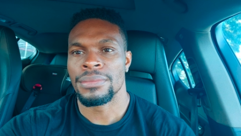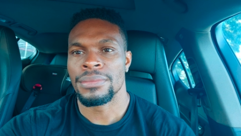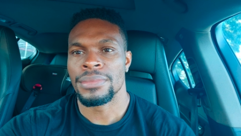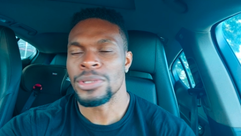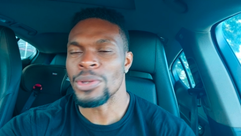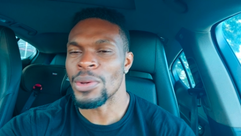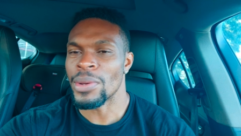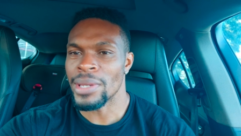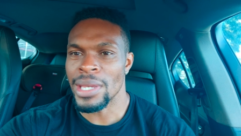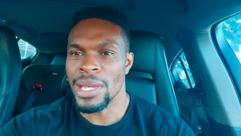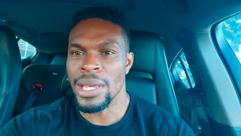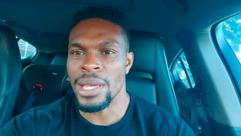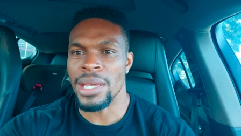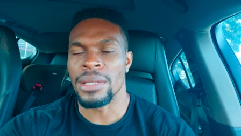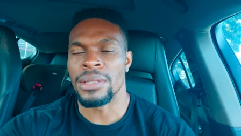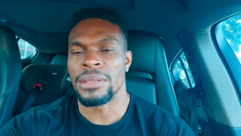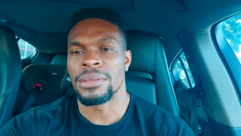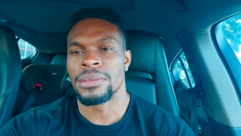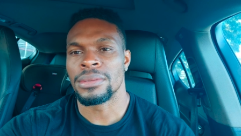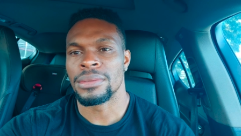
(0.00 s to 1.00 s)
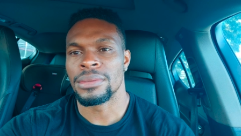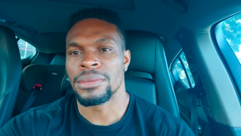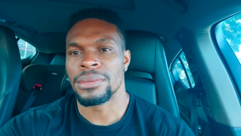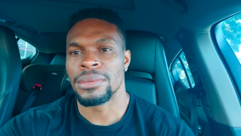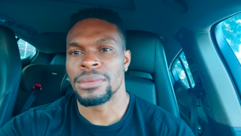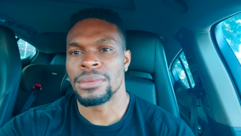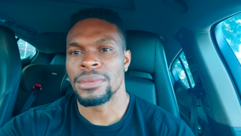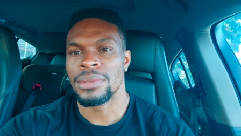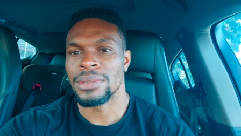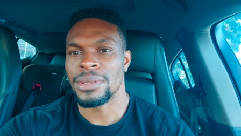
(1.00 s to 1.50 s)
So again,
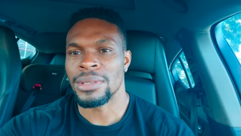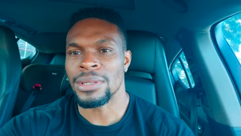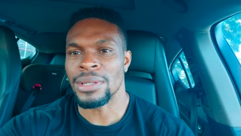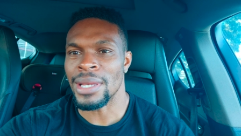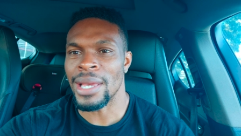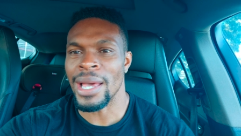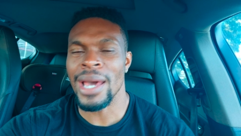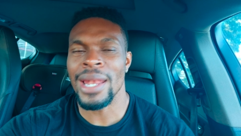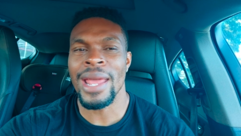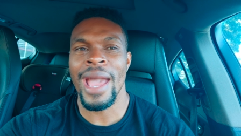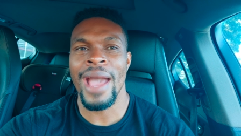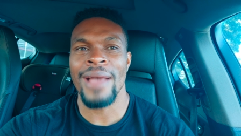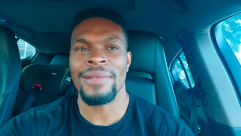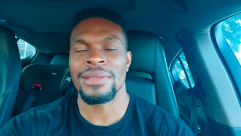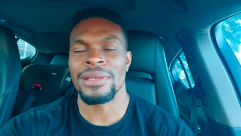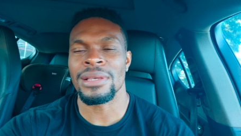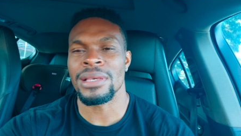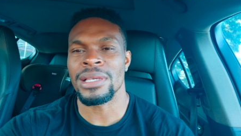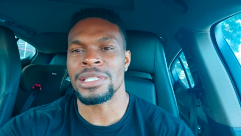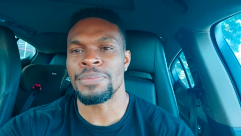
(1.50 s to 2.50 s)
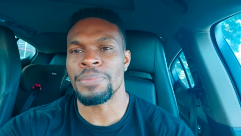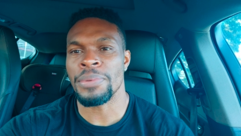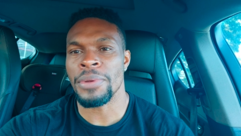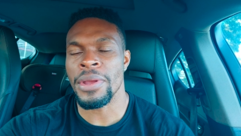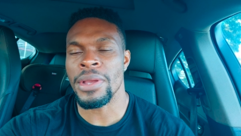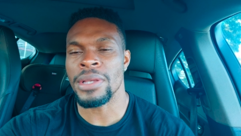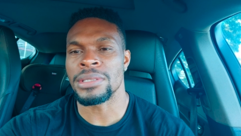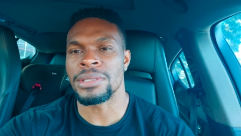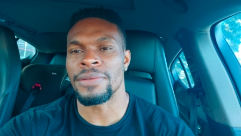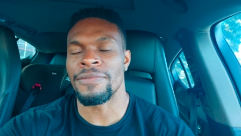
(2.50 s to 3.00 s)
you're going to have to
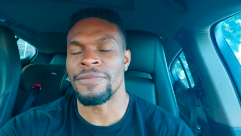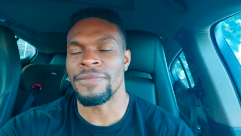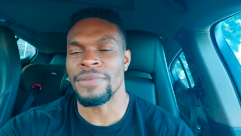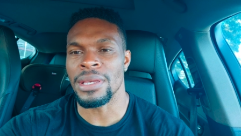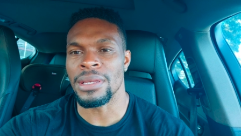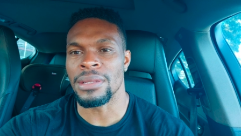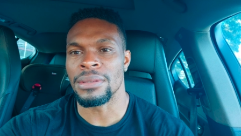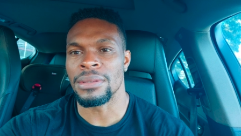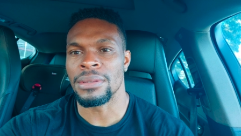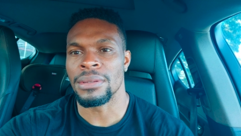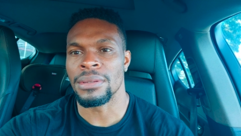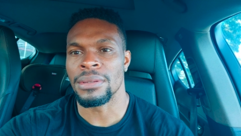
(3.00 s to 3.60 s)
experience defeat.